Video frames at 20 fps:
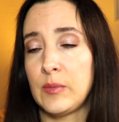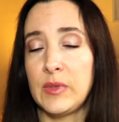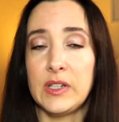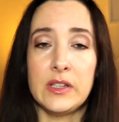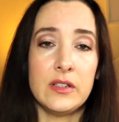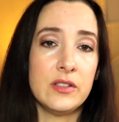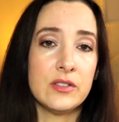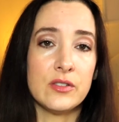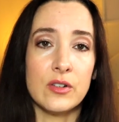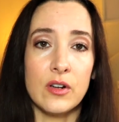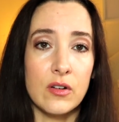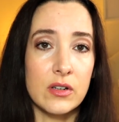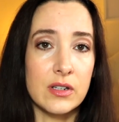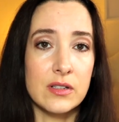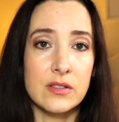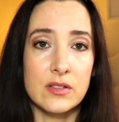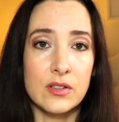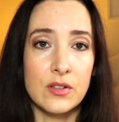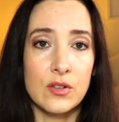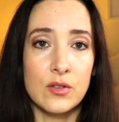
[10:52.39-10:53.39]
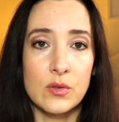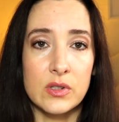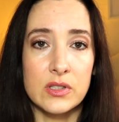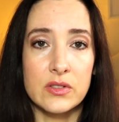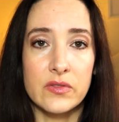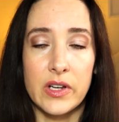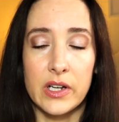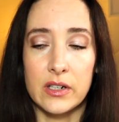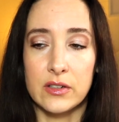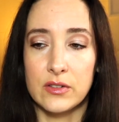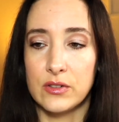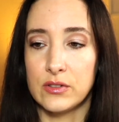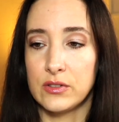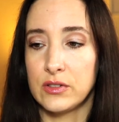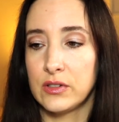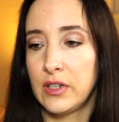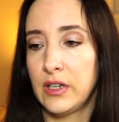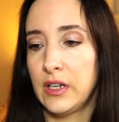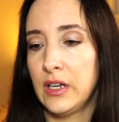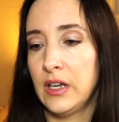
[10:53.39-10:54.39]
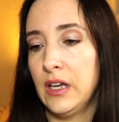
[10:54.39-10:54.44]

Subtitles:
I mean, these are all considered risk factors.